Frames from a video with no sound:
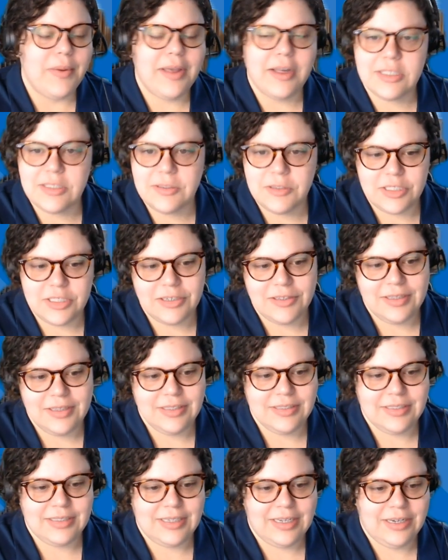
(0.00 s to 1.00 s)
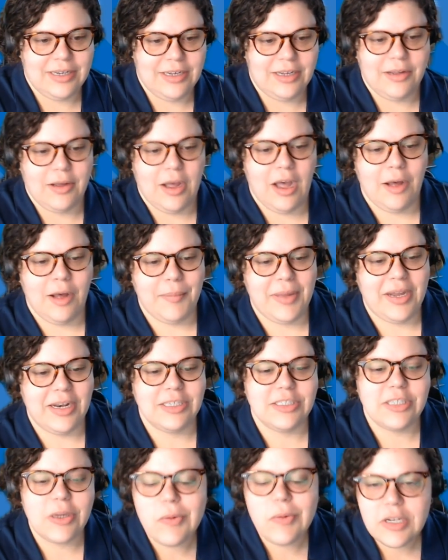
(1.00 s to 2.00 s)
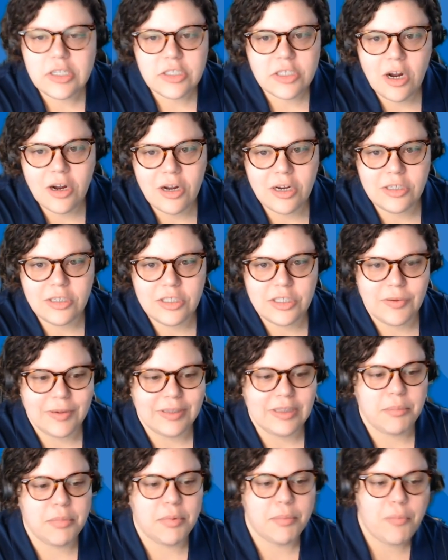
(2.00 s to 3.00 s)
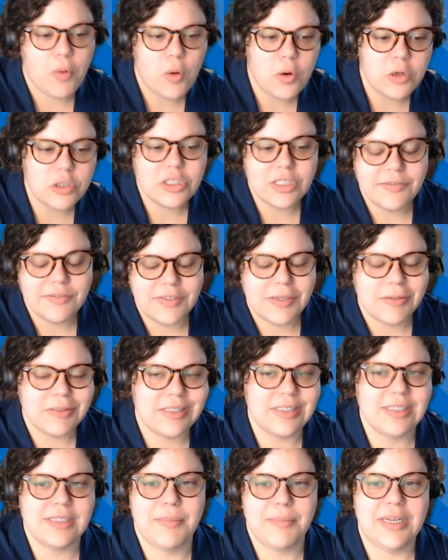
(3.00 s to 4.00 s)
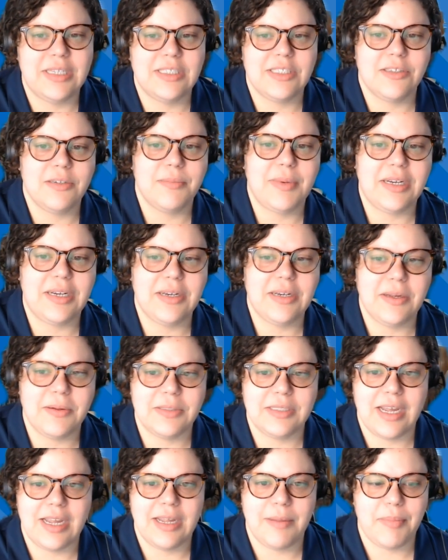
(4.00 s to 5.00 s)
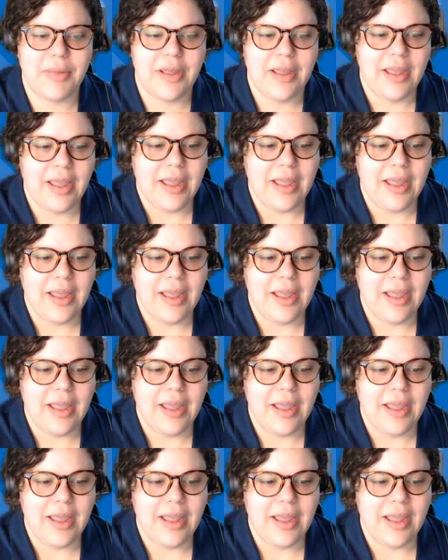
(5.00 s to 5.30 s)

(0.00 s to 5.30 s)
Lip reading: We also shared these data in a donut chart showing the proportion of doses administered by dose type,